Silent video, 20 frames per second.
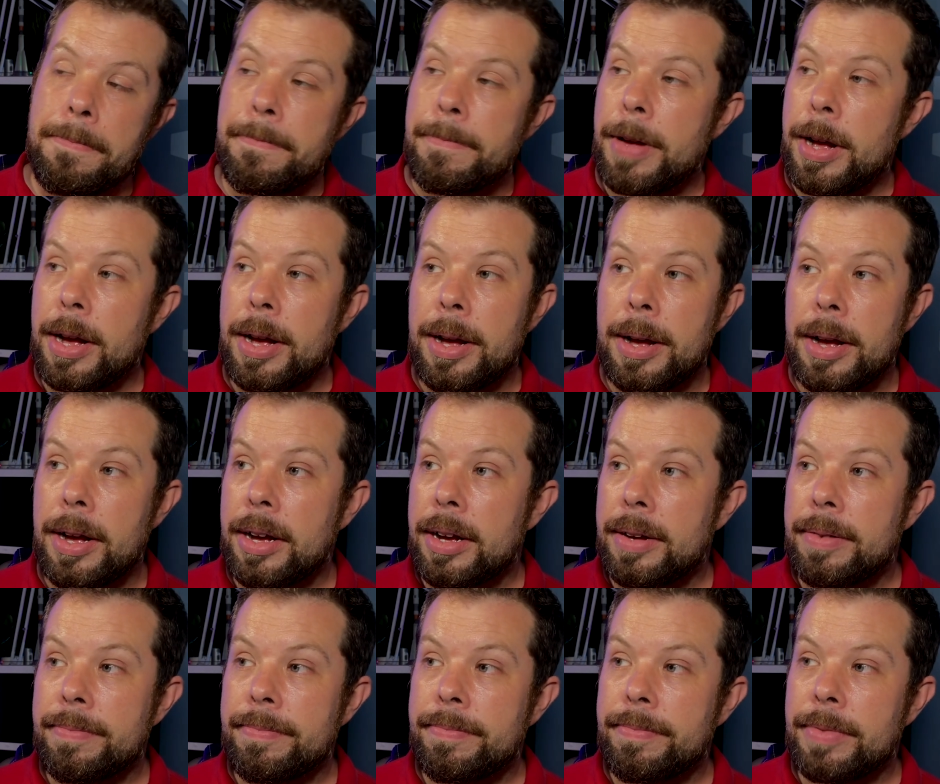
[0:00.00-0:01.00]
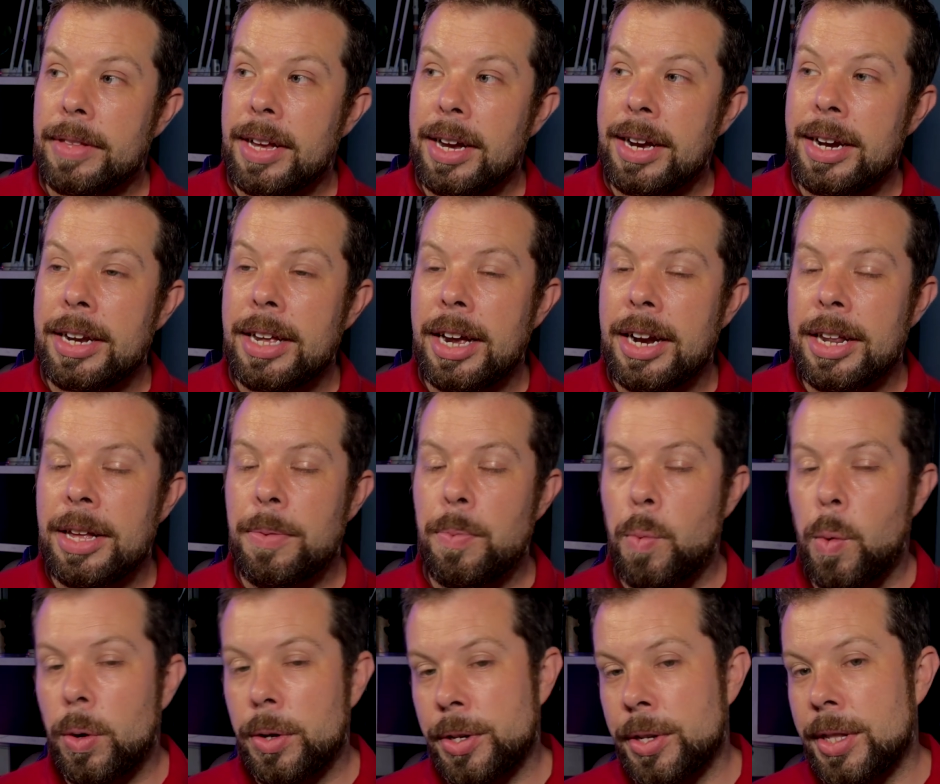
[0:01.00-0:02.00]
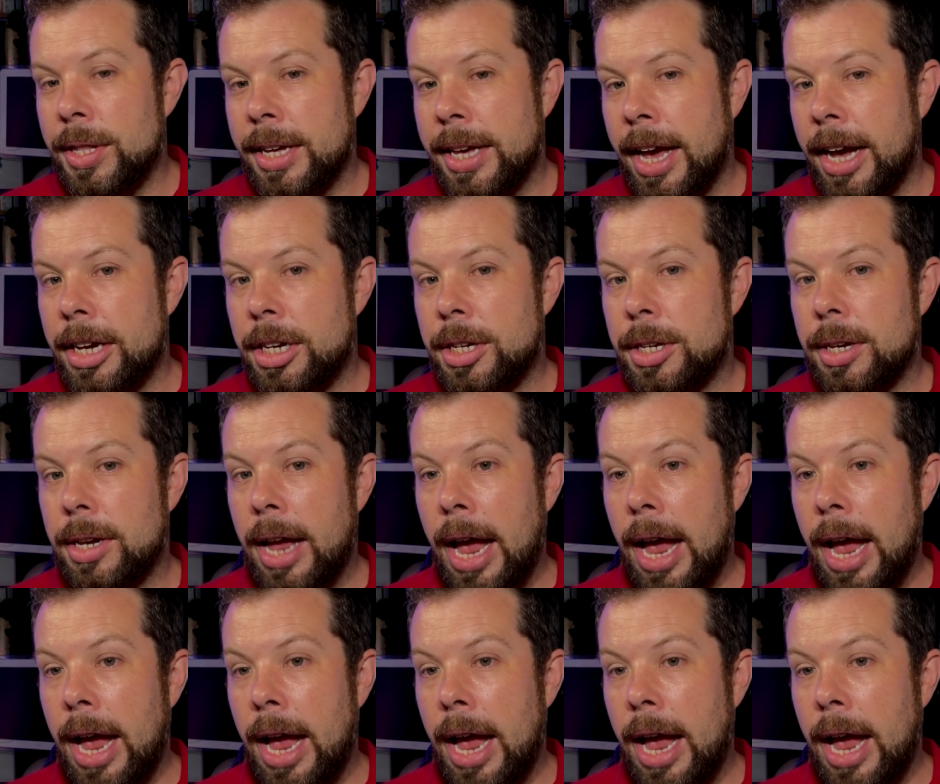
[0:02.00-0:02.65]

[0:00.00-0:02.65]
uh, and, and it wasn't the case.